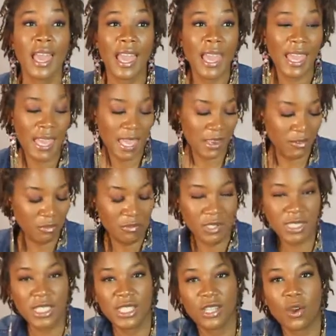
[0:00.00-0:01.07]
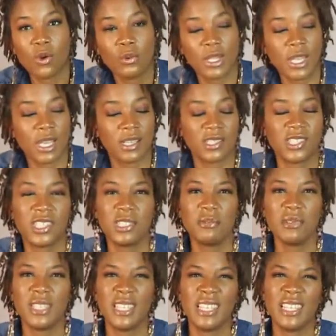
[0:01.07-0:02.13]
and really no luck. She
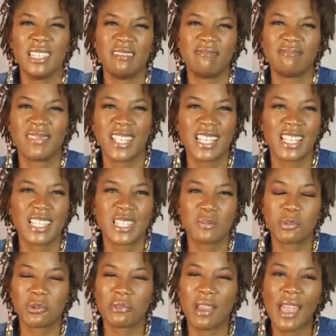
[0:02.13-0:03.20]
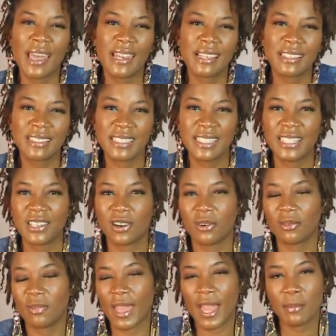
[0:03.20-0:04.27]
would eat sporadically,
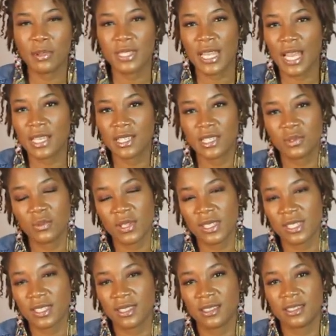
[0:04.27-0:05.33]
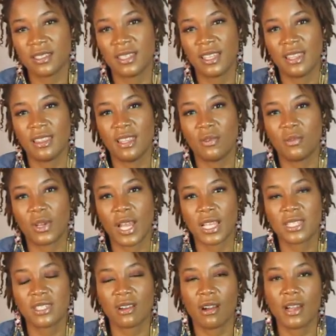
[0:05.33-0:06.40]
her appetite just wasn't good, and then when I
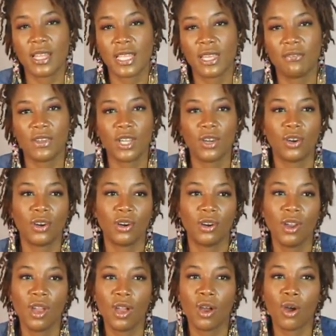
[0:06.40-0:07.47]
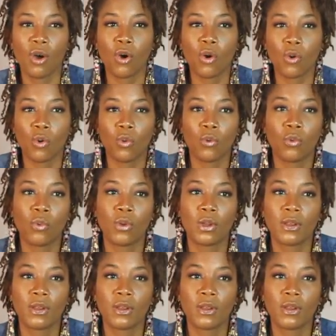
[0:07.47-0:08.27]
started giving her whole